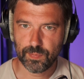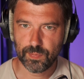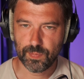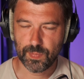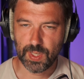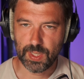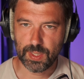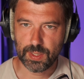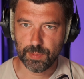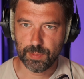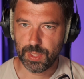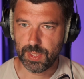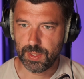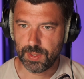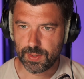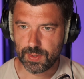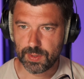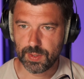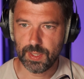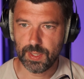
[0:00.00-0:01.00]

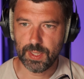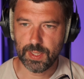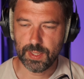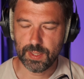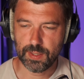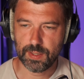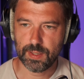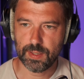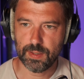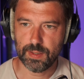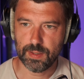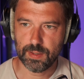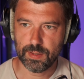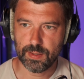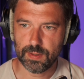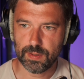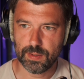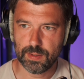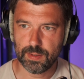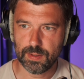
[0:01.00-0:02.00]
database and
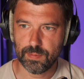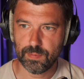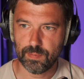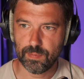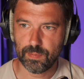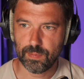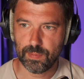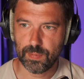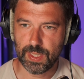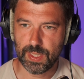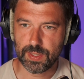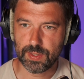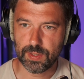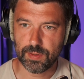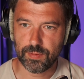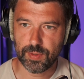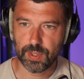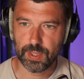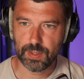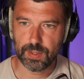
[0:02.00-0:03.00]
asset
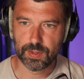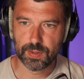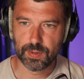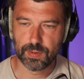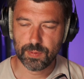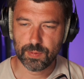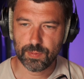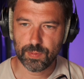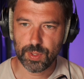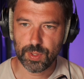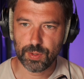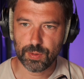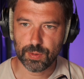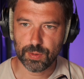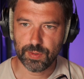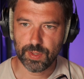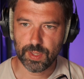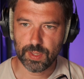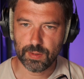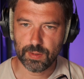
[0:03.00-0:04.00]
files where you
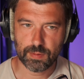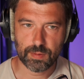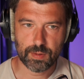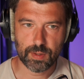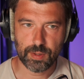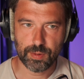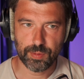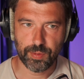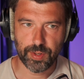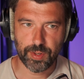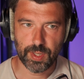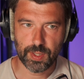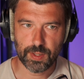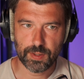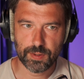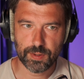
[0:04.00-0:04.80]
could then clone that.